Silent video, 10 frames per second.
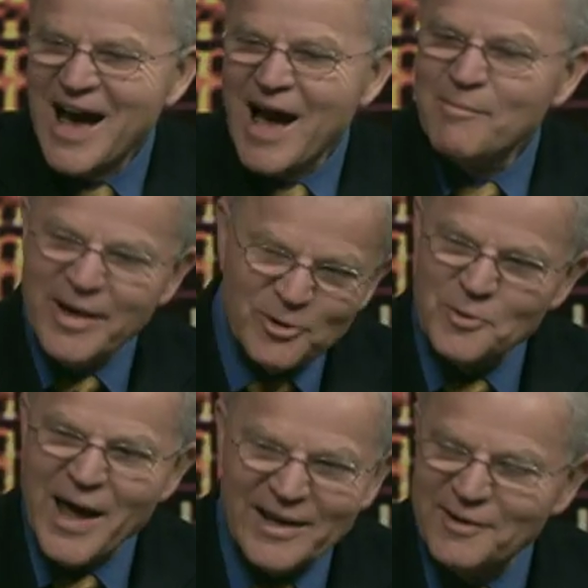I'm
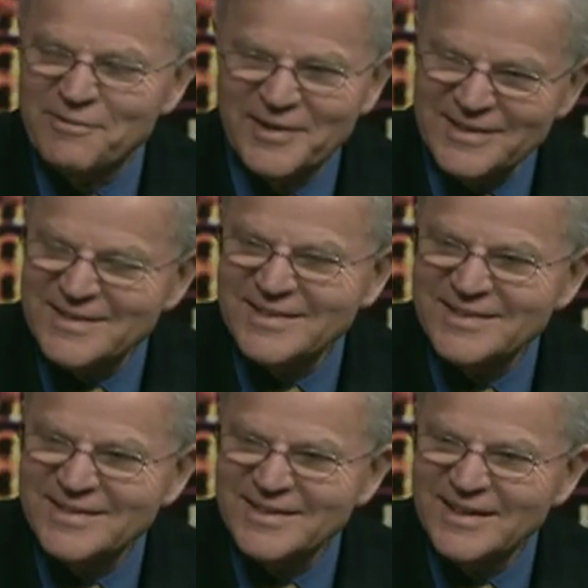irrelevant.
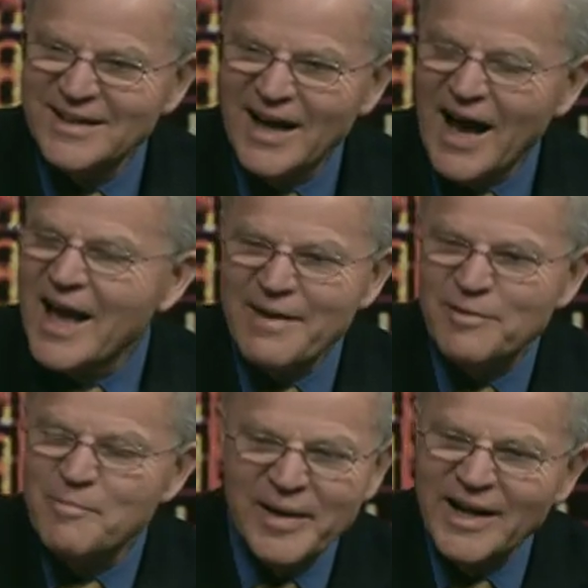I
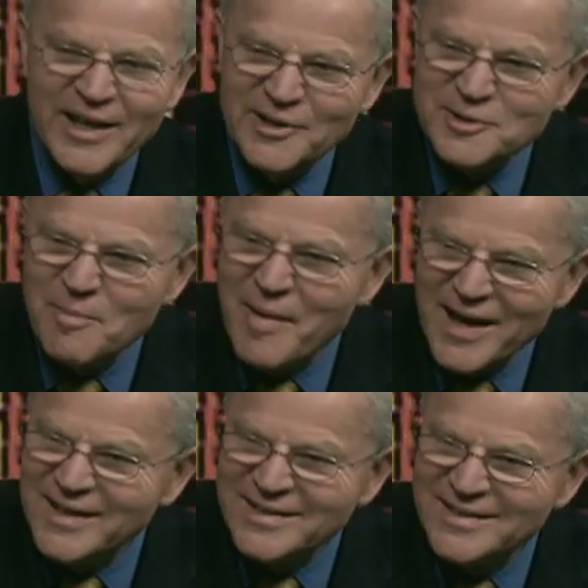haven't been in a
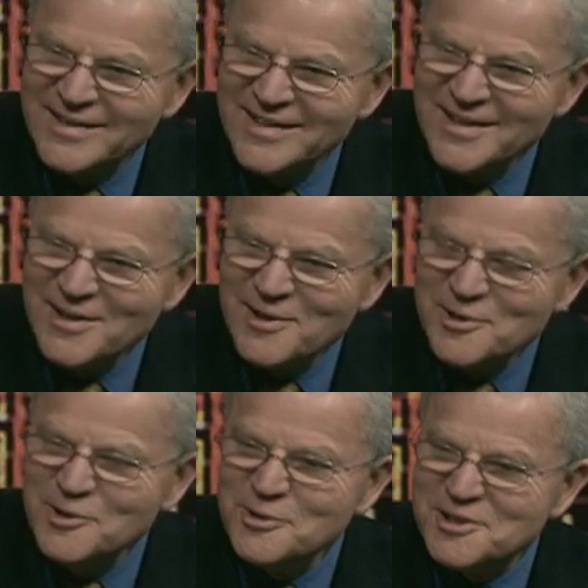debate.
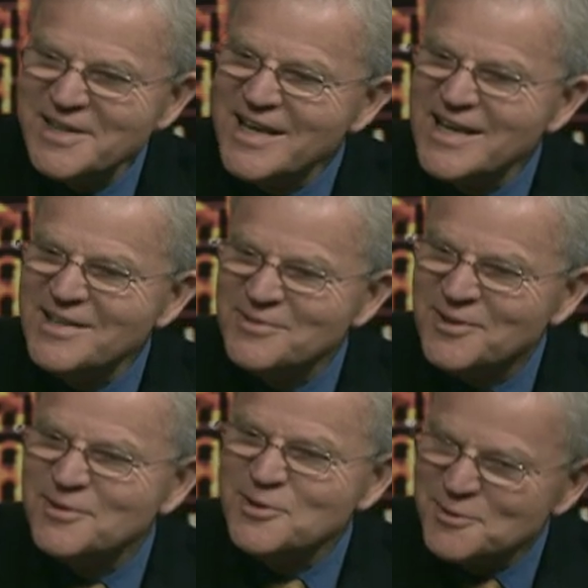You see
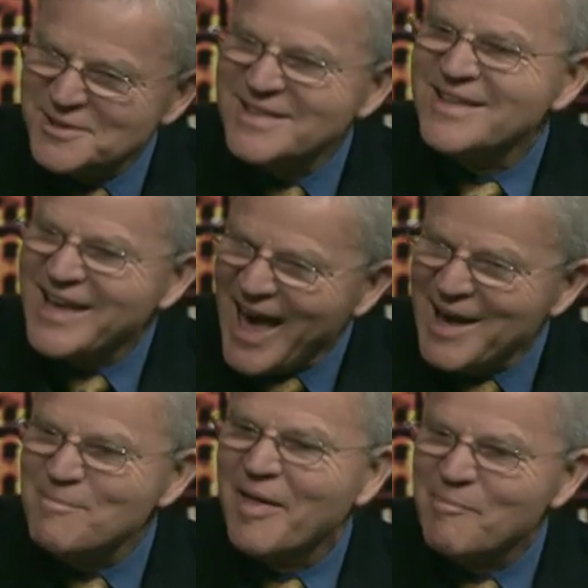the
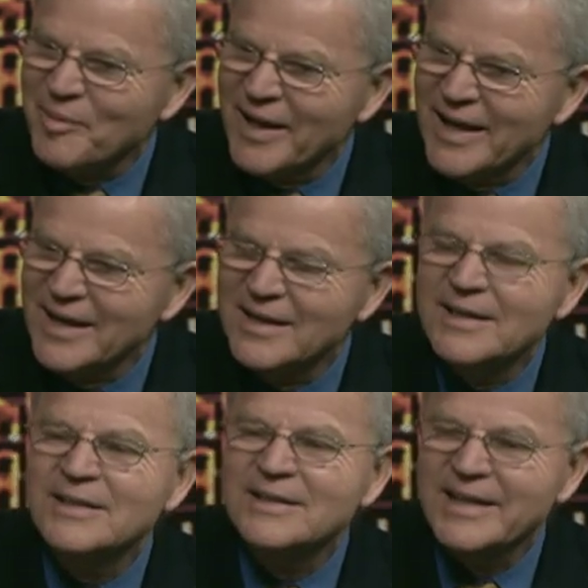game they play.
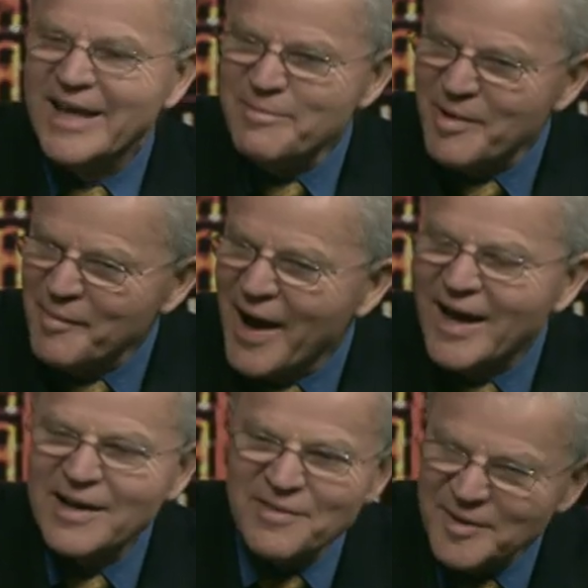Keep him
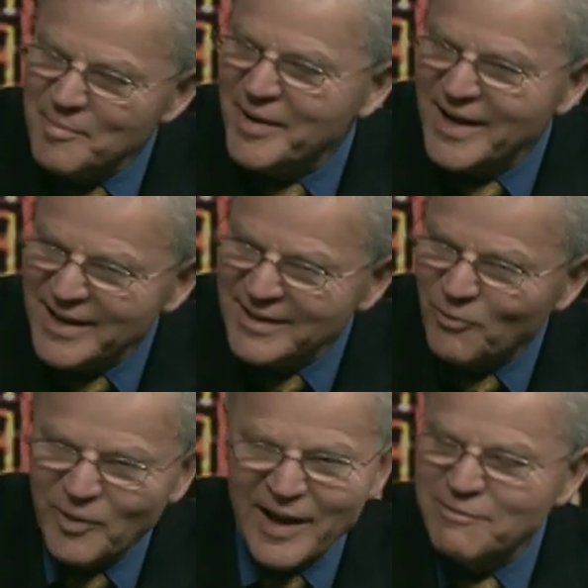out of the debate,
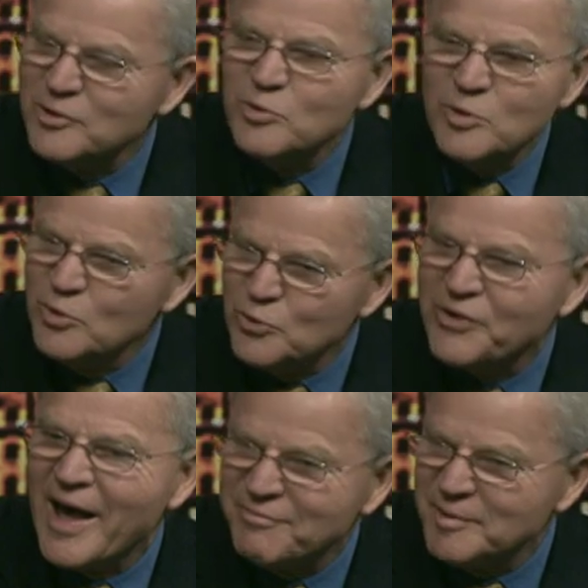whatever the rules
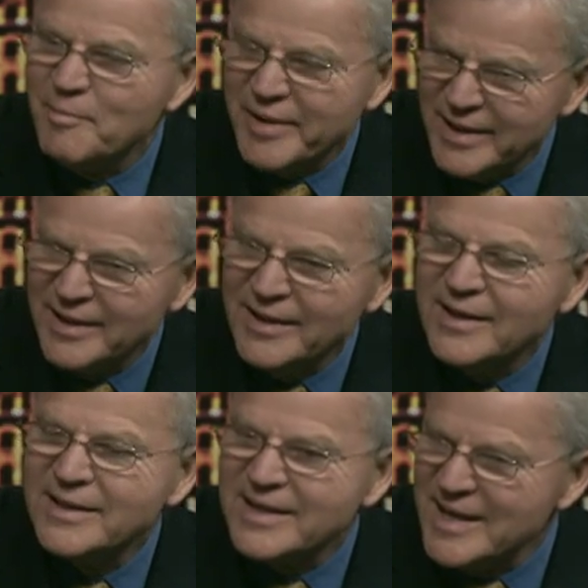have to be,
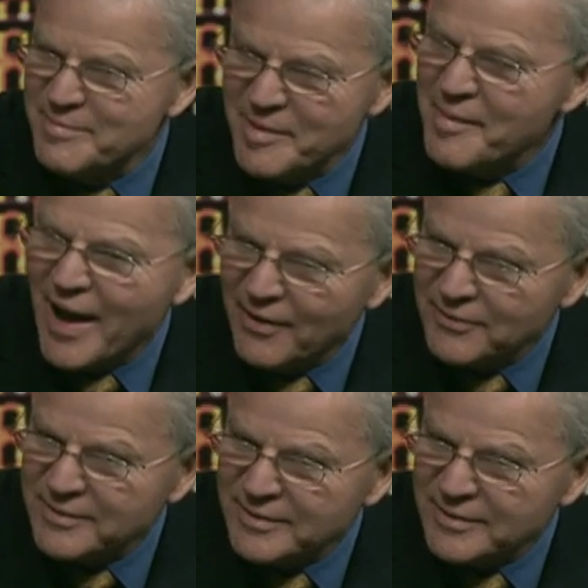keep him out.